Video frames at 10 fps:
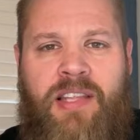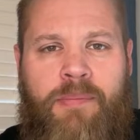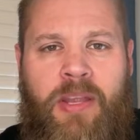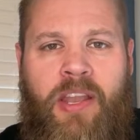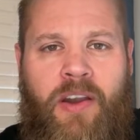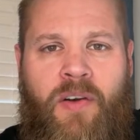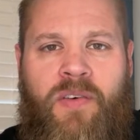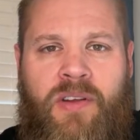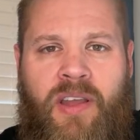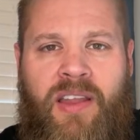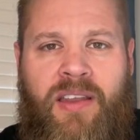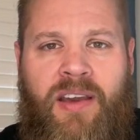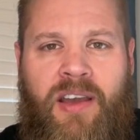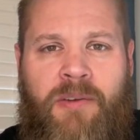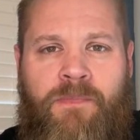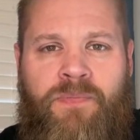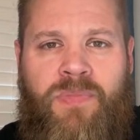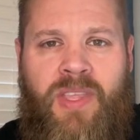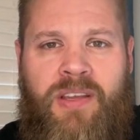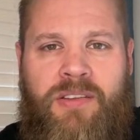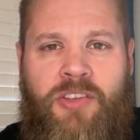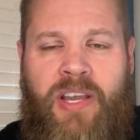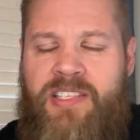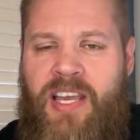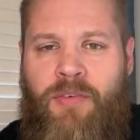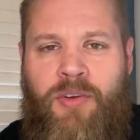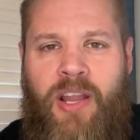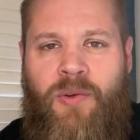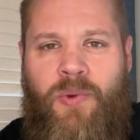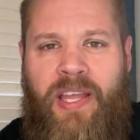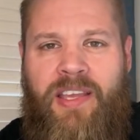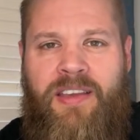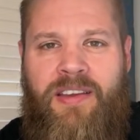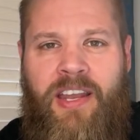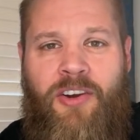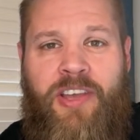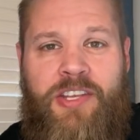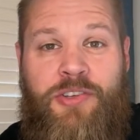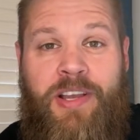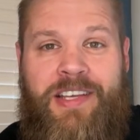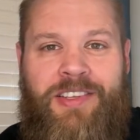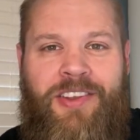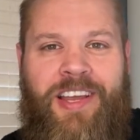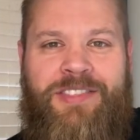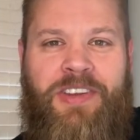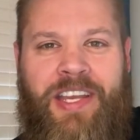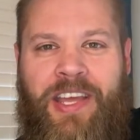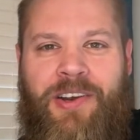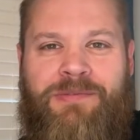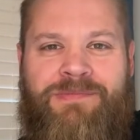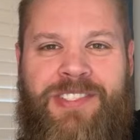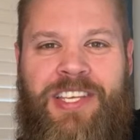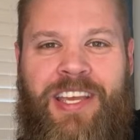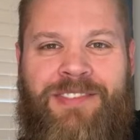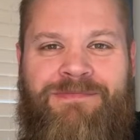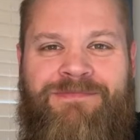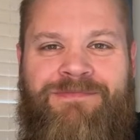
Let me know, and uh, you guys have a great week, and I'll catch you guys on the next video. See ya.